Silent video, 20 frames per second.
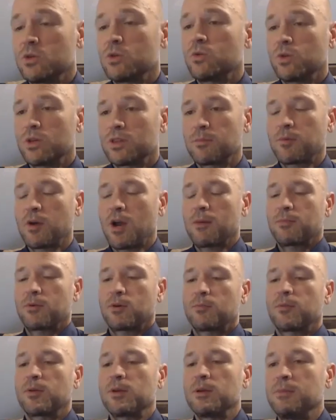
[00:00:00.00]
it with the proper
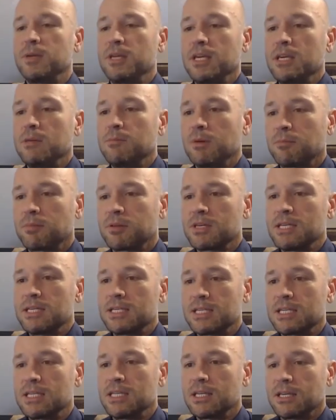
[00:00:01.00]
PPE, but please
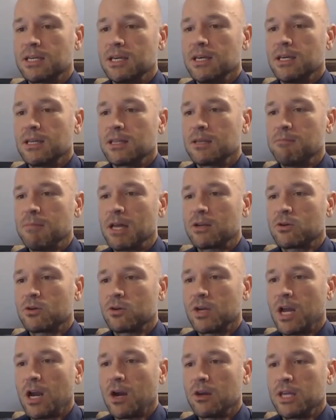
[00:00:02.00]
seek the medical
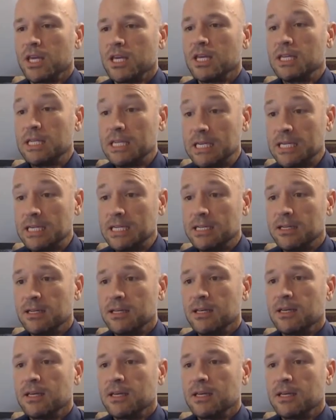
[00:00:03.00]
care that you need.